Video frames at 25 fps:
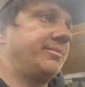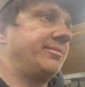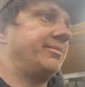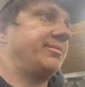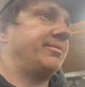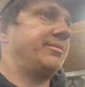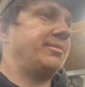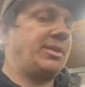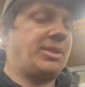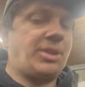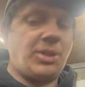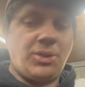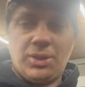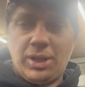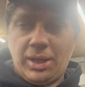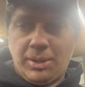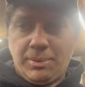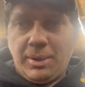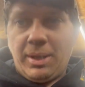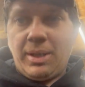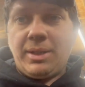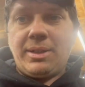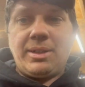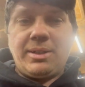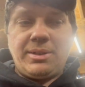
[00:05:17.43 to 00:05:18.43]
I
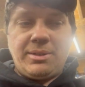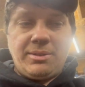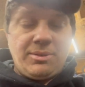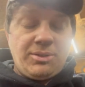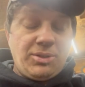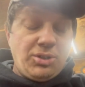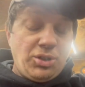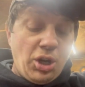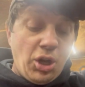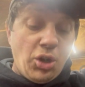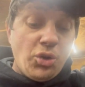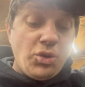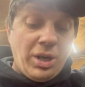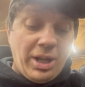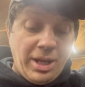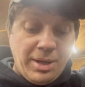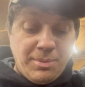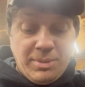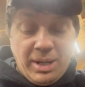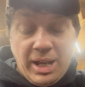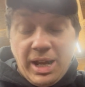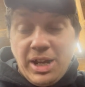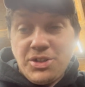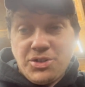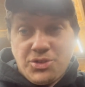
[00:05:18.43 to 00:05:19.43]
mean, no name
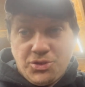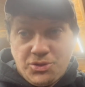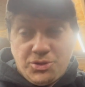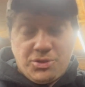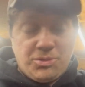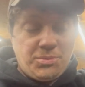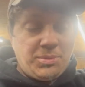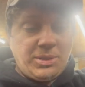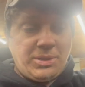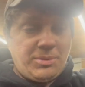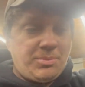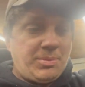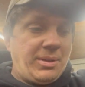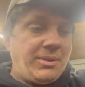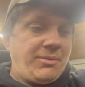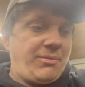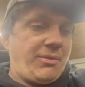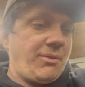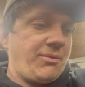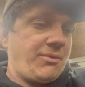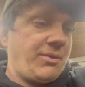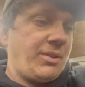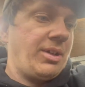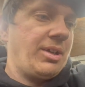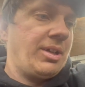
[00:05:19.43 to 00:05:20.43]
nationals be for
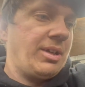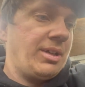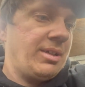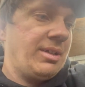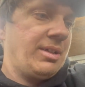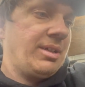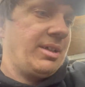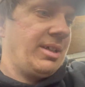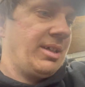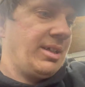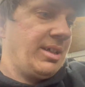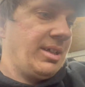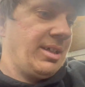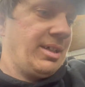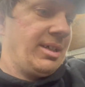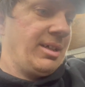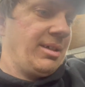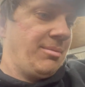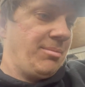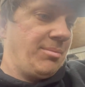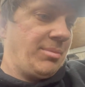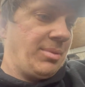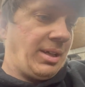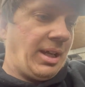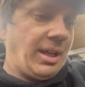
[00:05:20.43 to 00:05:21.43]
fun,
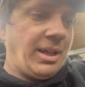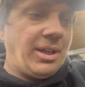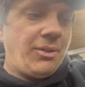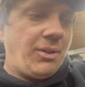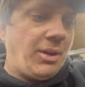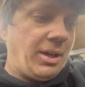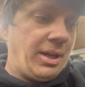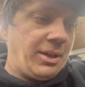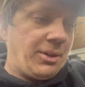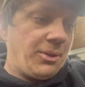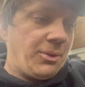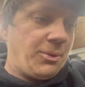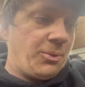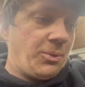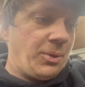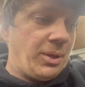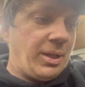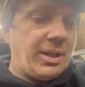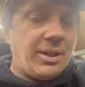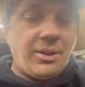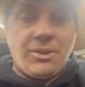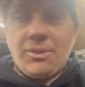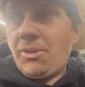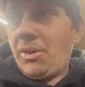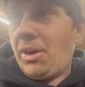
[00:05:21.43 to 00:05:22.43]
but I know I ain't going to
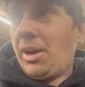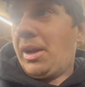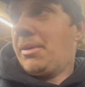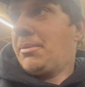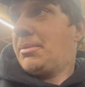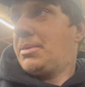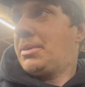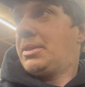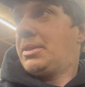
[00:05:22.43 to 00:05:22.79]
win crap.